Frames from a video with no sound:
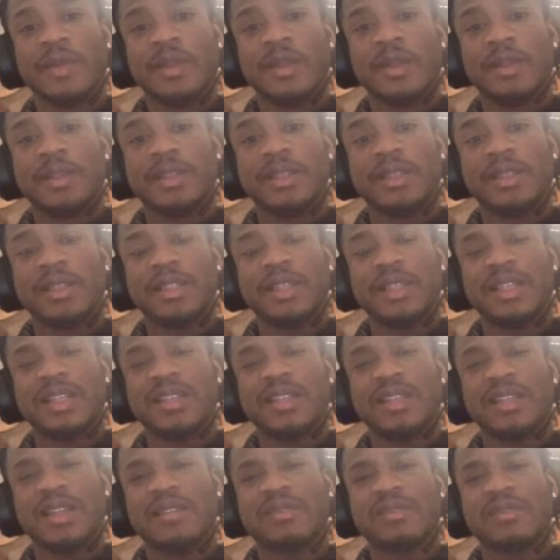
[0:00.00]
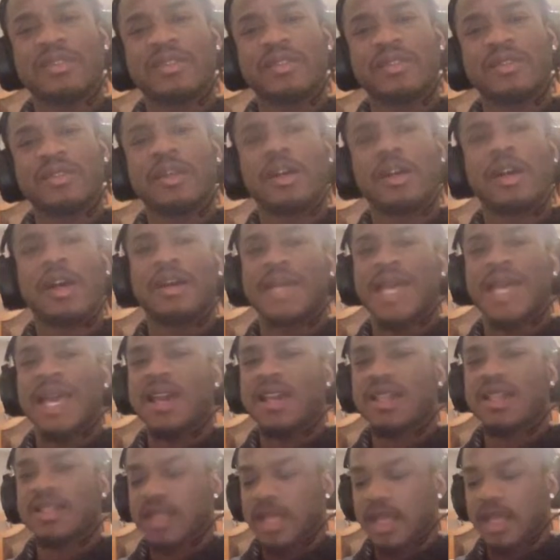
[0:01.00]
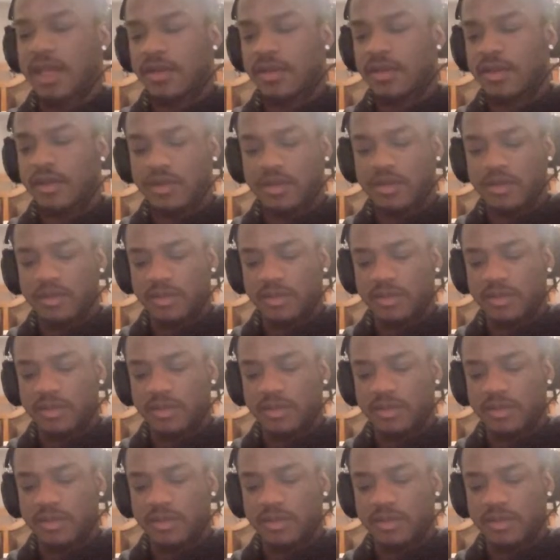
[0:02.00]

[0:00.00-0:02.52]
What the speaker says: Yeah, I don't know. No, I asked. I don't know.